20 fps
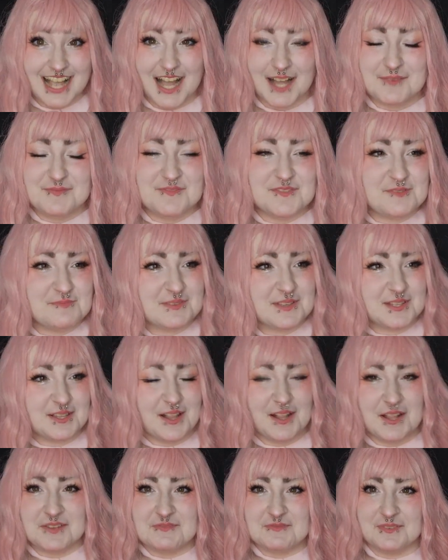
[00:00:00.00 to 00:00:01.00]
I'm filming
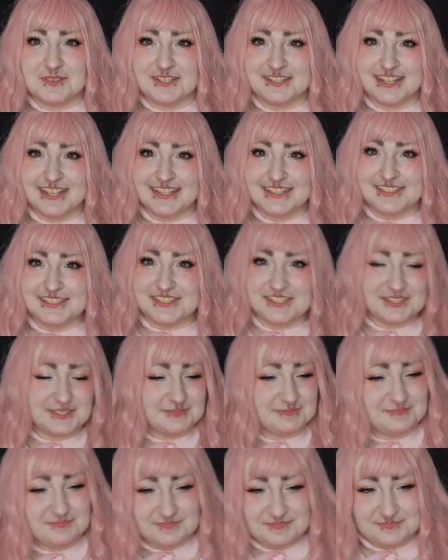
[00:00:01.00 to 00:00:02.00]
all in one day,
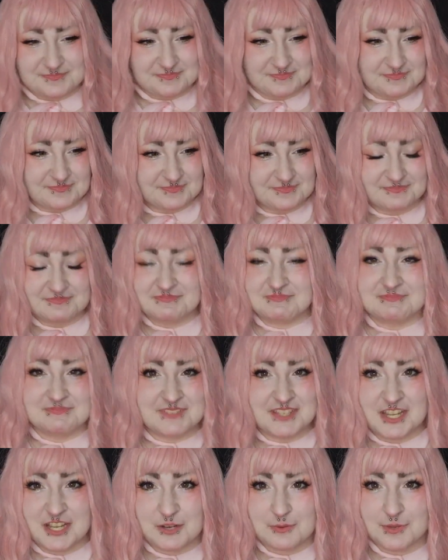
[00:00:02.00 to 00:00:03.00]
so
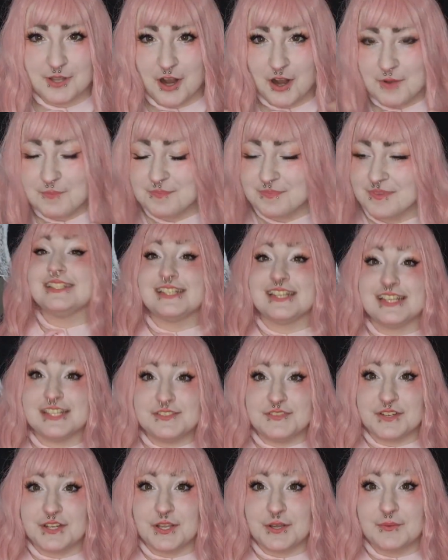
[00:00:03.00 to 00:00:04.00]
here we are. In today's
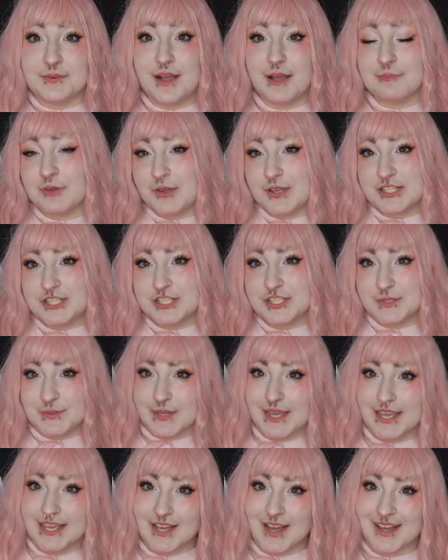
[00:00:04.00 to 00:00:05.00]
video, I'm going to do
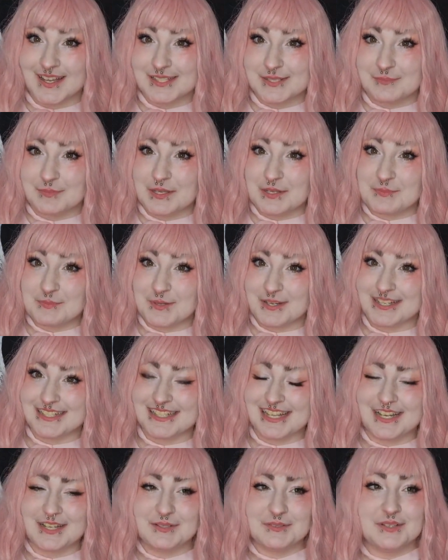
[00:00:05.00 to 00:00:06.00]
a cosplay
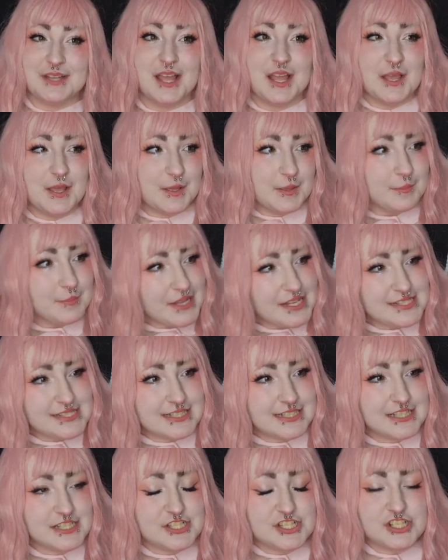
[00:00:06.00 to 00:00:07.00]
breakdown.
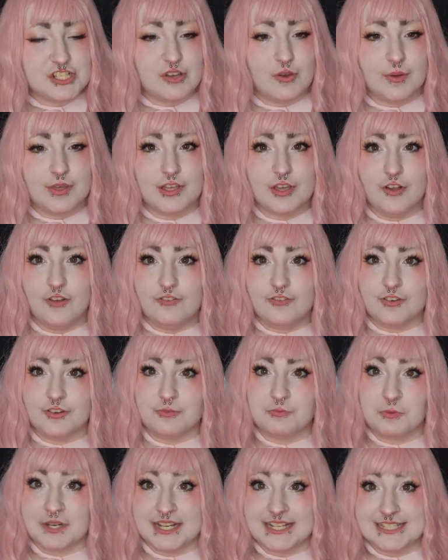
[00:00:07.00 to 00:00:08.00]
Basically just going over
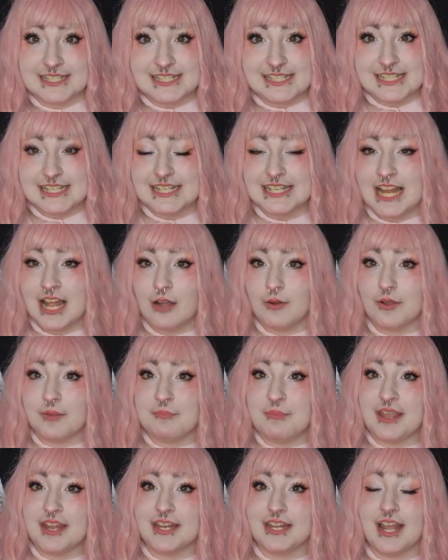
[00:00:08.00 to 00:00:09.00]
what I did, how I
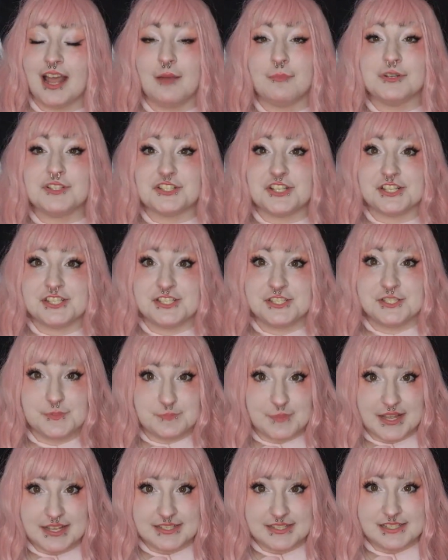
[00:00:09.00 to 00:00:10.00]
made it, how much I
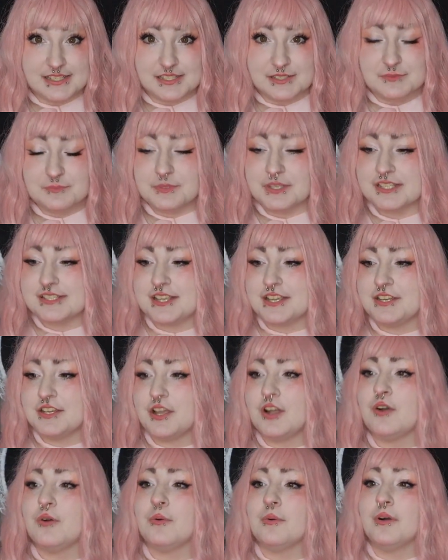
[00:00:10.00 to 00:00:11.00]
spent, because I
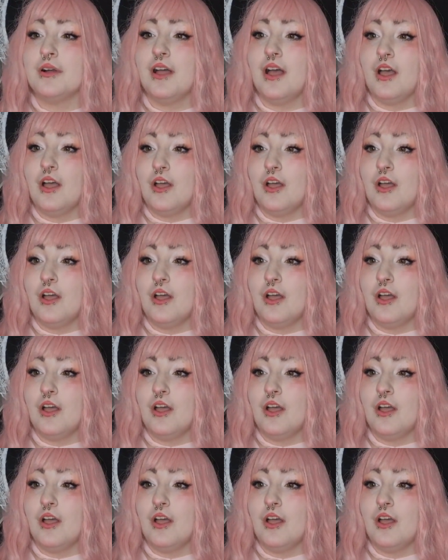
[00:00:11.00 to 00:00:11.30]
know